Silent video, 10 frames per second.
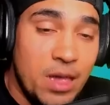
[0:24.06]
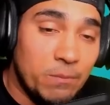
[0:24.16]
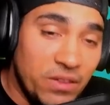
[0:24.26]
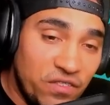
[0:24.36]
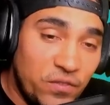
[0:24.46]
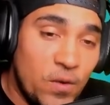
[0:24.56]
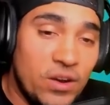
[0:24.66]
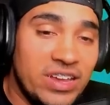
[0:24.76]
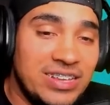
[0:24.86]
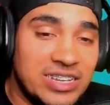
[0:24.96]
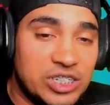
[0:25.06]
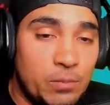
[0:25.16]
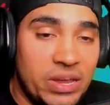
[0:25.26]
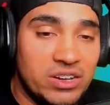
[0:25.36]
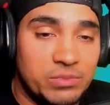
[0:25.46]
before he
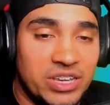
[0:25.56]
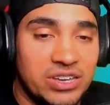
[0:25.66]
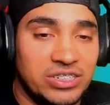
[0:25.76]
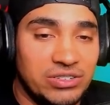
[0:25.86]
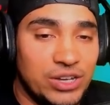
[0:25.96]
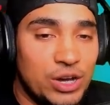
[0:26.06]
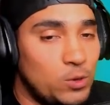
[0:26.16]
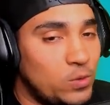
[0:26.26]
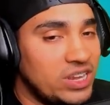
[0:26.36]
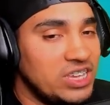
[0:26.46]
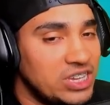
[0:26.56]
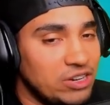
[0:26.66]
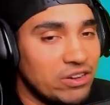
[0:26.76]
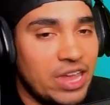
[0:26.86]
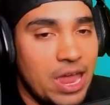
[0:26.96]
disappears because, you know, when he's
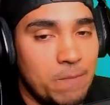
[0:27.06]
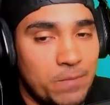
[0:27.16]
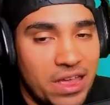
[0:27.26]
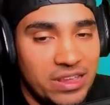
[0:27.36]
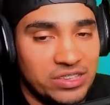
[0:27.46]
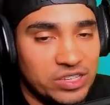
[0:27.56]
in your camp and it's